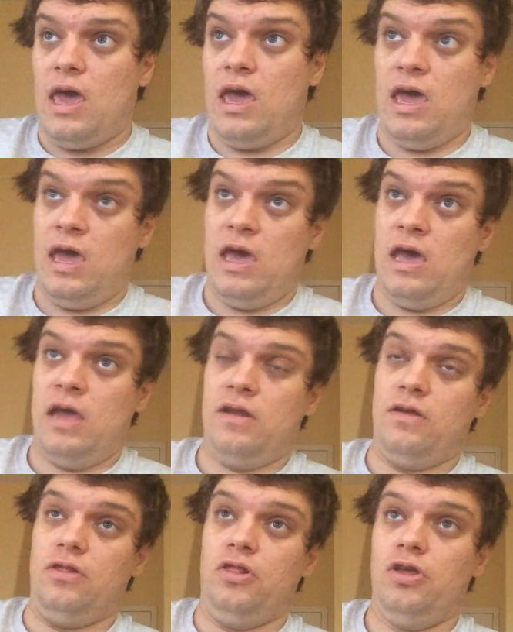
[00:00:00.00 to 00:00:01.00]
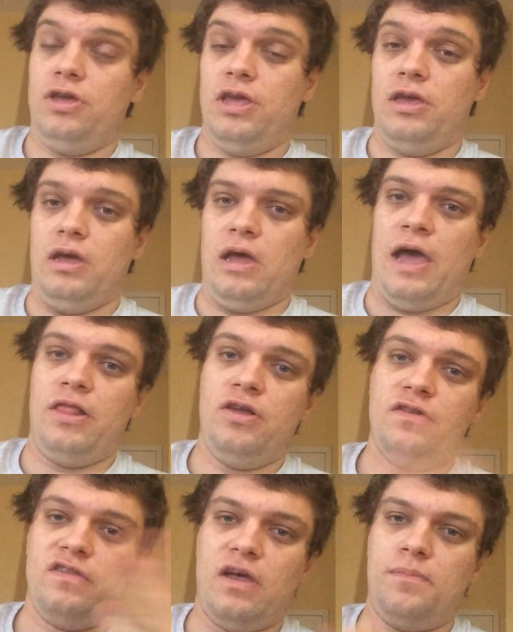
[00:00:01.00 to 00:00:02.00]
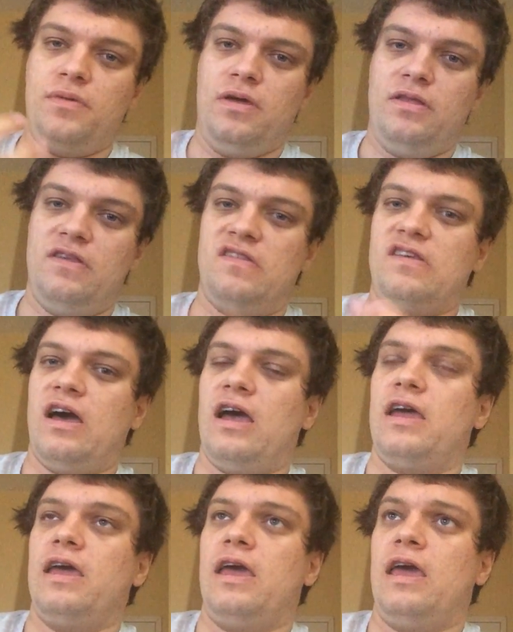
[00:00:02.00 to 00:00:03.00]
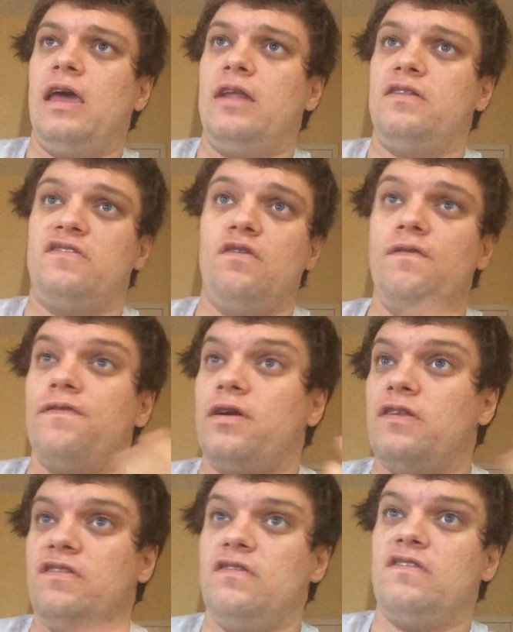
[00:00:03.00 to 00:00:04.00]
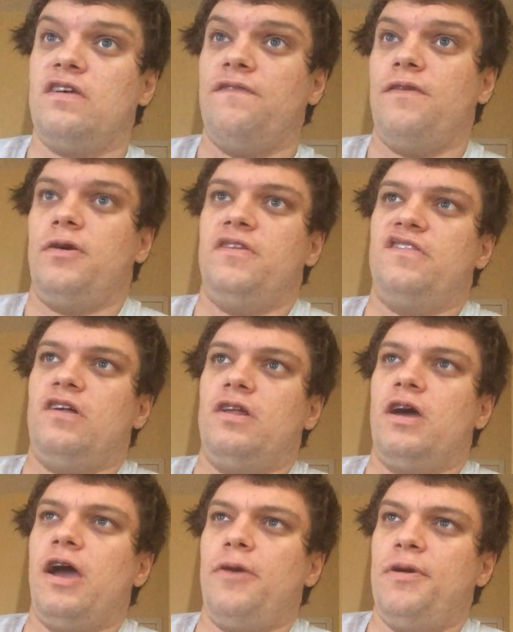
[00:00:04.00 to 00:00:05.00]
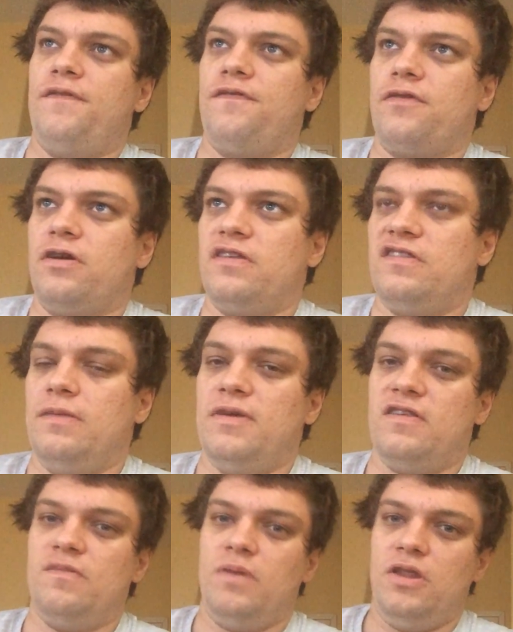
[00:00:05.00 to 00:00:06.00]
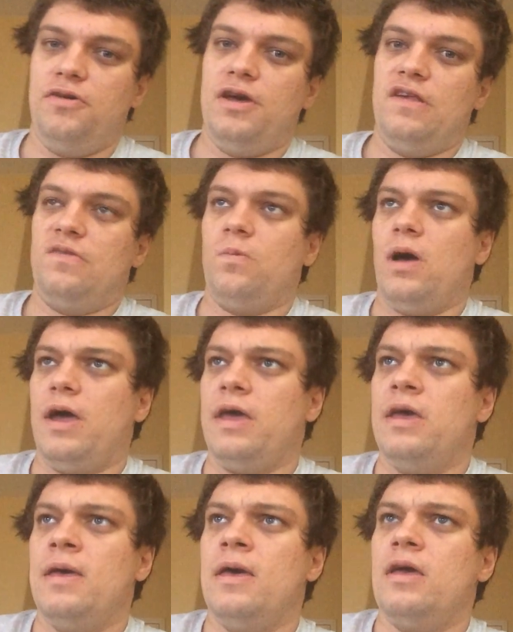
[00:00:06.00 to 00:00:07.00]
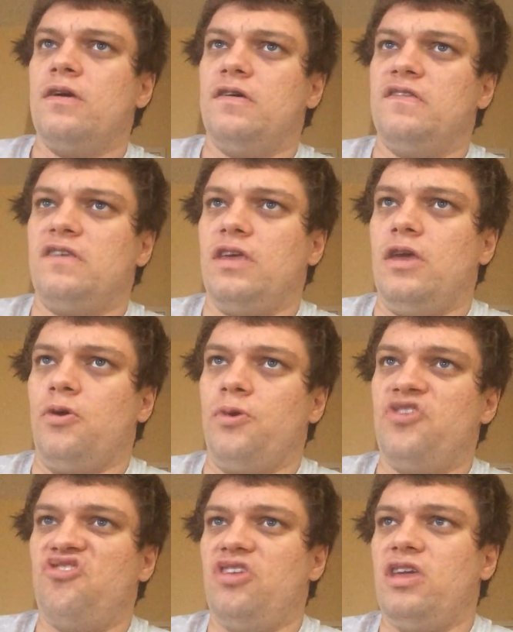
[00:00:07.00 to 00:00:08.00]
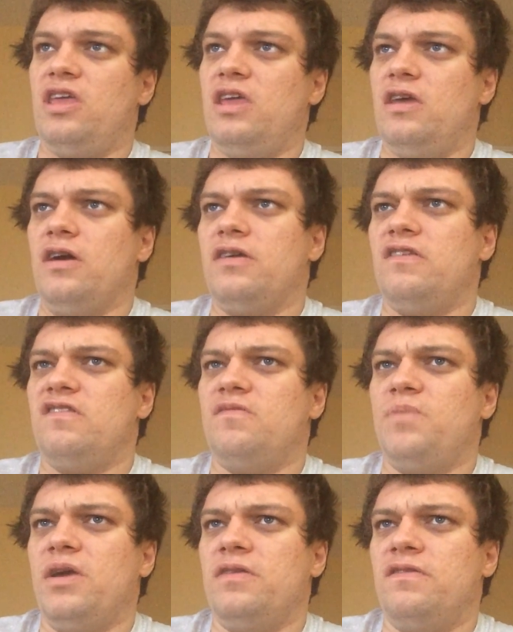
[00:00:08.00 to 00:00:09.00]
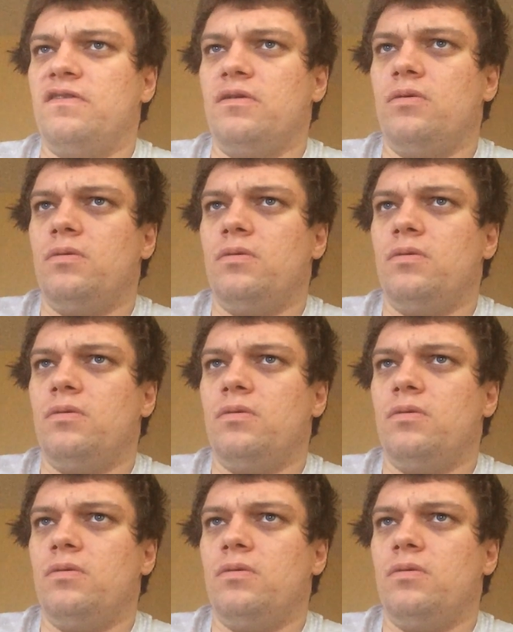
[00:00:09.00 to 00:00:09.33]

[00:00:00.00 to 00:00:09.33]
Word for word: And looking, I looked up uh, this guy, and so far this looks like a very solid hiring for us. Let me explain to you guys why. Because uh, originally he uh, he spent